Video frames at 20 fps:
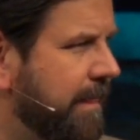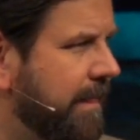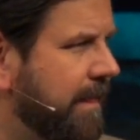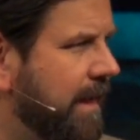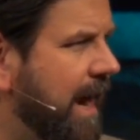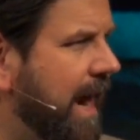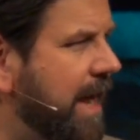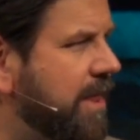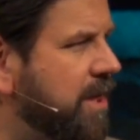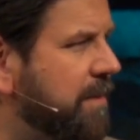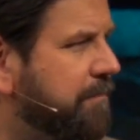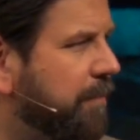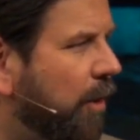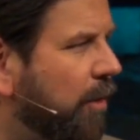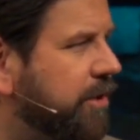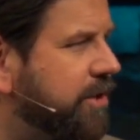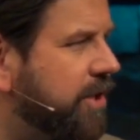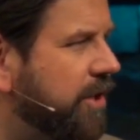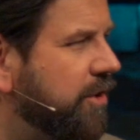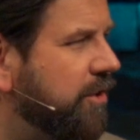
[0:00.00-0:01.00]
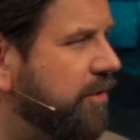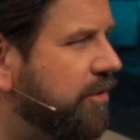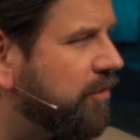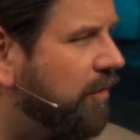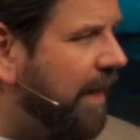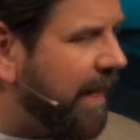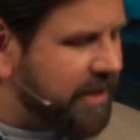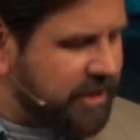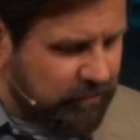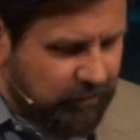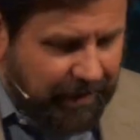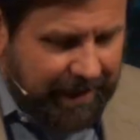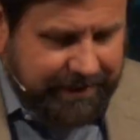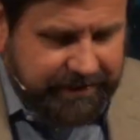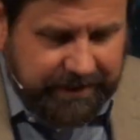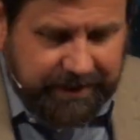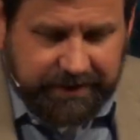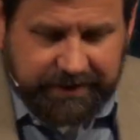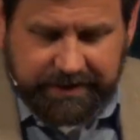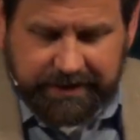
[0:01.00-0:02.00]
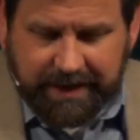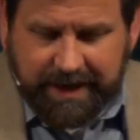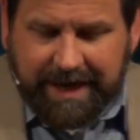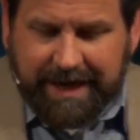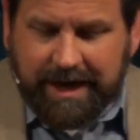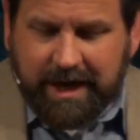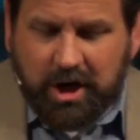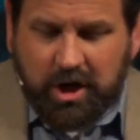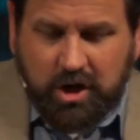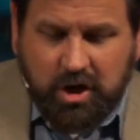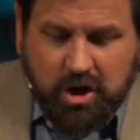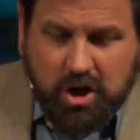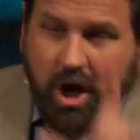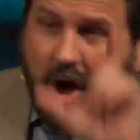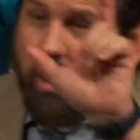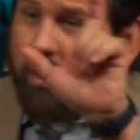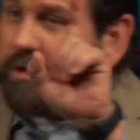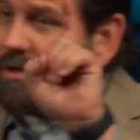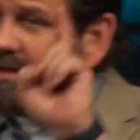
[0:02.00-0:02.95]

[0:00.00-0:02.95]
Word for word: And the person who transgresses knows